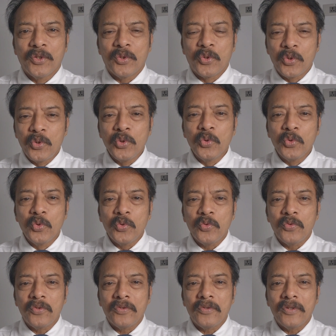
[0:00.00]
to
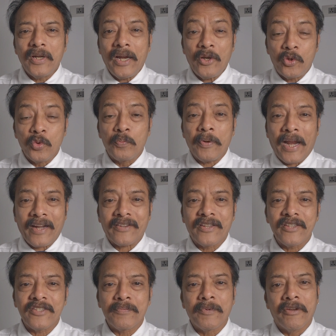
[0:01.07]
do and to
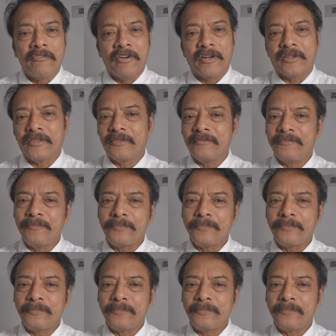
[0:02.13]
practice my work